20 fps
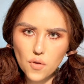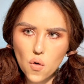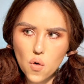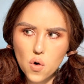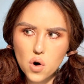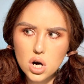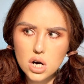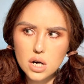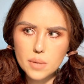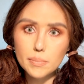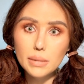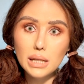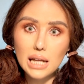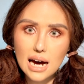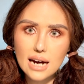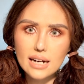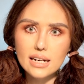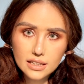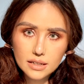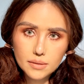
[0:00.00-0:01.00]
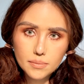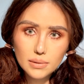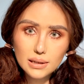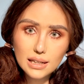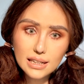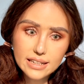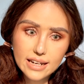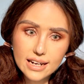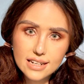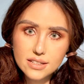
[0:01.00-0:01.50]
or Milani.
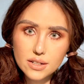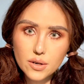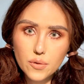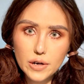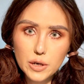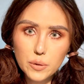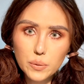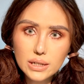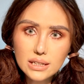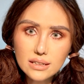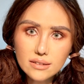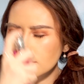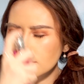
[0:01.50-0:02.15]
Milani has a great one.